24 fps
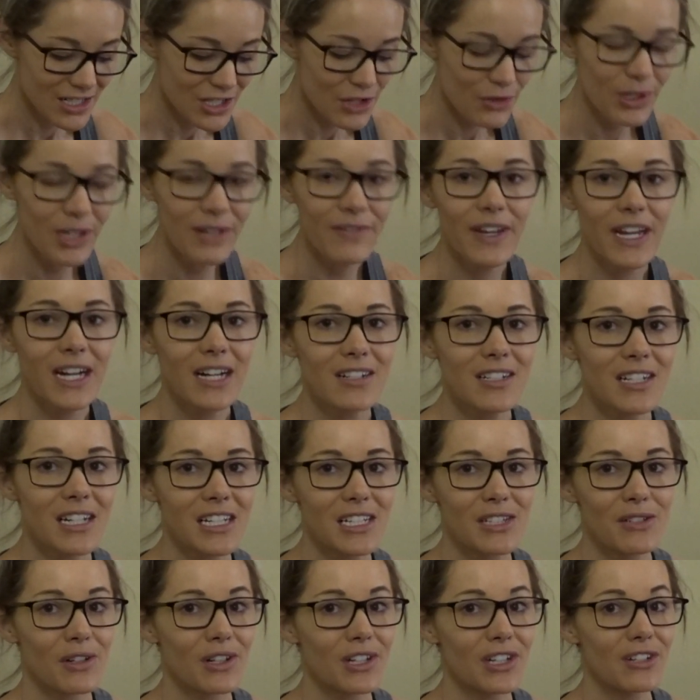don't have hair
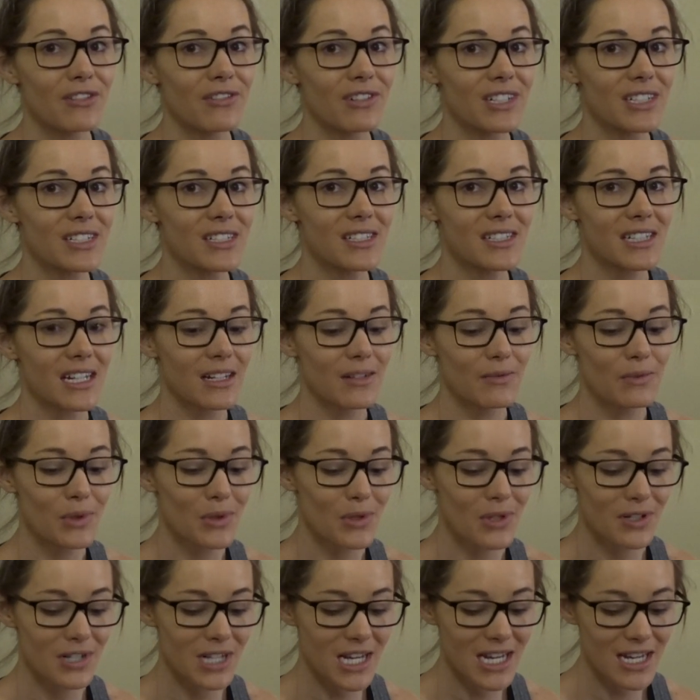ties around your wrists and
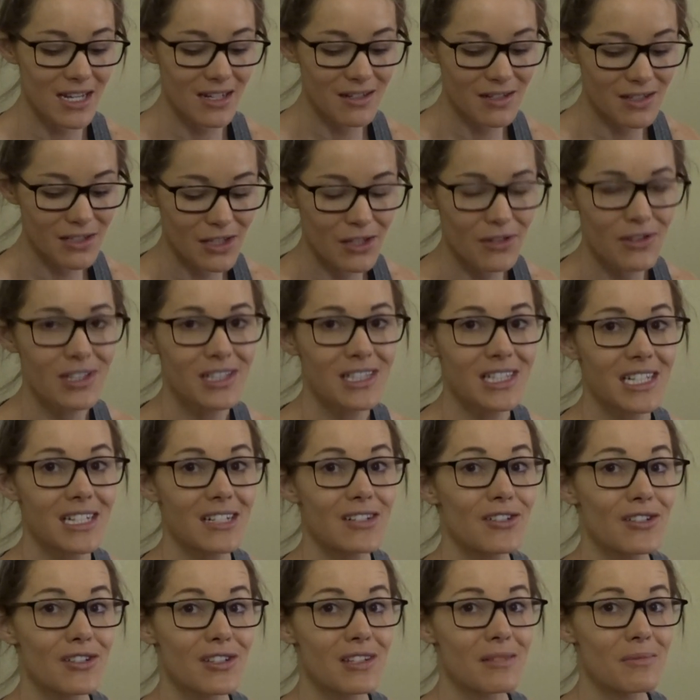ruin your tan. So this thing
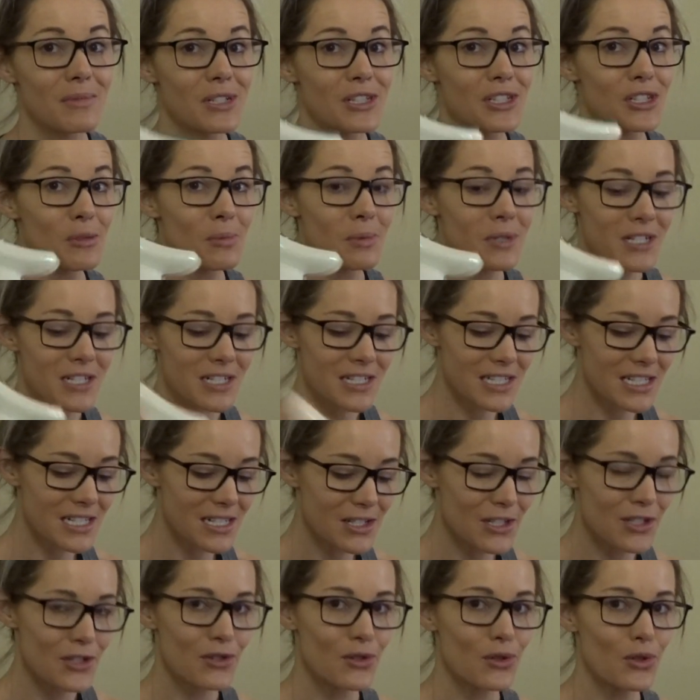is just gonna be super easy
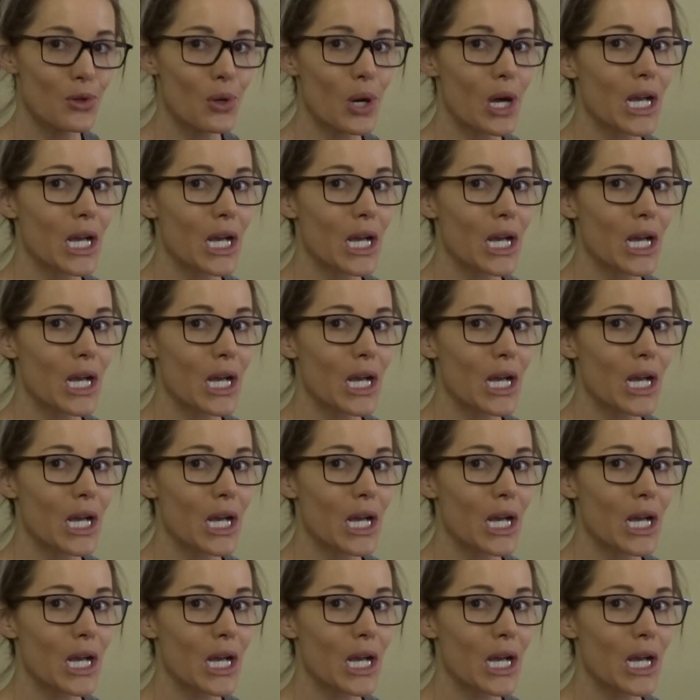to